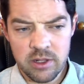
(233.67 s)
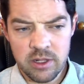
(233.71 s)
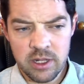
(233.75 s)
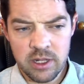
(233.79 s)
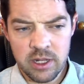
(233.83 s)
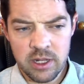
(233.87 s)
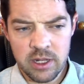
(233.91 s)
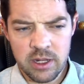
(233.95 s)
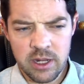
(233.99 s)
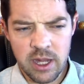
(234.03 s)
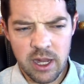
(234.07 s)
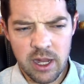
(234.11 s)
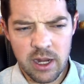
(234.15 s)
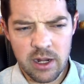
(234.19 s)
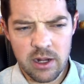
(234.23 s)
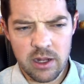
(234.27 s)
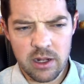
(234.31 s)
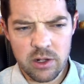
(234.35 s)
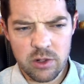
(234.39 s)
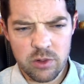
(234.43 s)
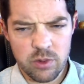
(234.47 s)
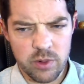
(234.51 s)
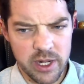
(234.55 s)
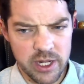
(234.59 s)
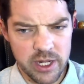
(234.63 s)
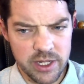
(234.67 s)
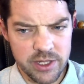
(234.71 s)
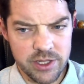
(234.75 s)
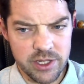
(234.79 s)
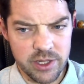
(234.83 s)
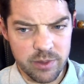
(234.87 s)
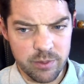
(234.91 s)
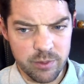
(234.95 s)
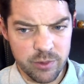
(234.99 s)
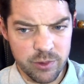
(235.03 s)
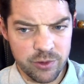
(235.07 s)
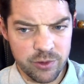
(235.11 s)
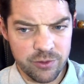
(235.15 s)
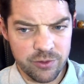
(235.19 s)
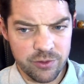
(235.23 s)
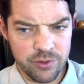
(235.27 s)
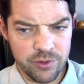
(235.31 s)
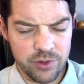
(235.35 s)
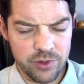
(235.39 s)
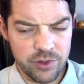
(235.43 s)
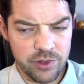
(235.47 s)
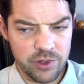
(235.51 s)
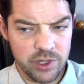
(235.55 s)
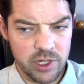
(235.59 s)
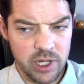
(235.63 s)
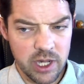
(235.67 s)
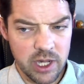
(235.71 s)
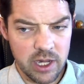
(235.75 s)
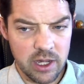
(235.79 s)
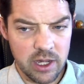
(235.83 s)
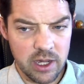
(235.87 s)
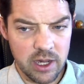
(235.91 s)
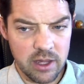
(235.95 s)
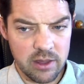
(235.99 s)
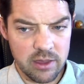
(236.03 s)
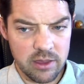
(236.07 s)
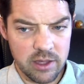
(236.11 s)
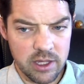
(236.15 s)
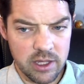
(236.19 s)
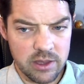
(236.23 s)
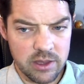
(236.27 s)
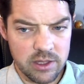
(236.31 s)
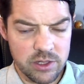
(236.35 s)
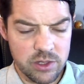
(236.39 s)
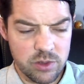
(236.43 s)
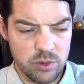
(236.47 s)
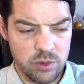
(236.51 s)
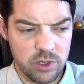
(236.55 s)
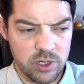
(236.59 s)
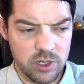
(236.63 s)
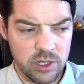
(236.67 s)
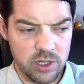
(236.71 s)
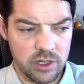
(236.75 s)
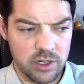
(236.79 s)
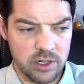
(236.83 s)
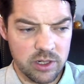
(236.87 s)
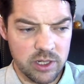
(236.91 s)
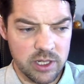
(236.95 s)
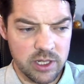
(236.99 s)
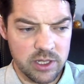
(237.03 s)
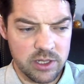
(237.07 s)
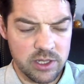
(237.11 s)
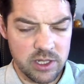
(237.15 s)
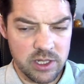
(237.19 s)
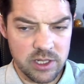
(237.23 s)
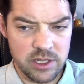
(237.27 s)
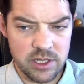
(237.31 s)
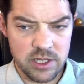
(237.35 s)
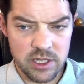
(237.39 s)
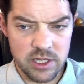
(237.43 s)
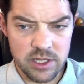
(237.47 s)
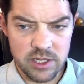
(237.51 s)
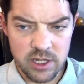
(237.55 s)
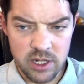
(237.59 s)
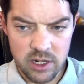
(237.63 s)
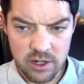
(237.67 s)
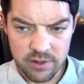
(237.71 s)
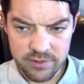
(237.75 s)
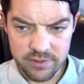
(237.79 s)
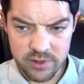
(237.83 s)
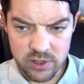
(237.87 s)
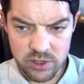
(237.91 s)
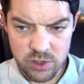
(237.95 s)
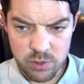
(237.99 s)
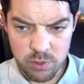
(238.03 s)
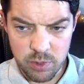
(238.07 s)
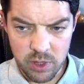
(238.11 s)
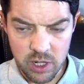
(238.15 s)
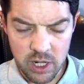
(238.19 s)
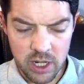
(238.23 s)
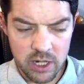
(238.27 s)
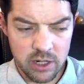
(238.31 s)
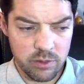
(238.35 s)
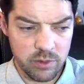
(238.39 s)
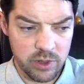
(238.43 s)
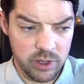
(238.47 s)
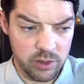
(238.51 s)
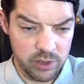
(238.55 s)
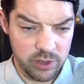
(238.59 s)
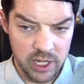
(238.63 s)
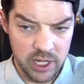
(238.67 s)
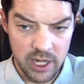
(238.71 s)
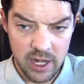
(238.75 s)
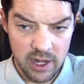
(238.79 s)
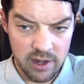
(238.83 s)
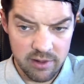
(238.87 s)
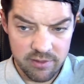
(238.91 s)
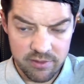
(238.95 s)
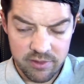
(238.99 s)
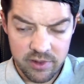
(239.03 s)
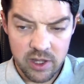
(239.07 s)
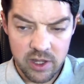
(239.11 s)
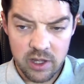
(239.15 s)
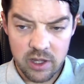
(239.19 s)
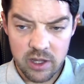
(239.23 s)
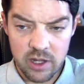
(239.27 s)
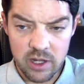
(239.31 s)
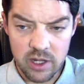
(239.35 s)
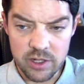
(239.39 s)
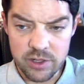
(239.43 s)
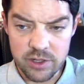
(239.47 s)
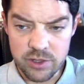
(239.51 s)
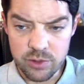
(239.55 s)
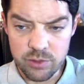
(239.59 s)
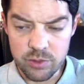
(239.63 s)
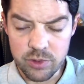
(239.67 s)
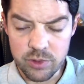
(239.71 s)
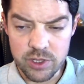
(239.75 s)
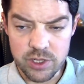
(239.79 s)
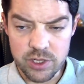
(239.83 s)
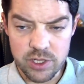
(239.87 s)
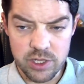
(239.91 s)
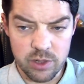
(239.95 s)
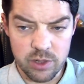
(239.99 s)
not a crazy move. I think this one is easy enough to spot. We only have two rooks and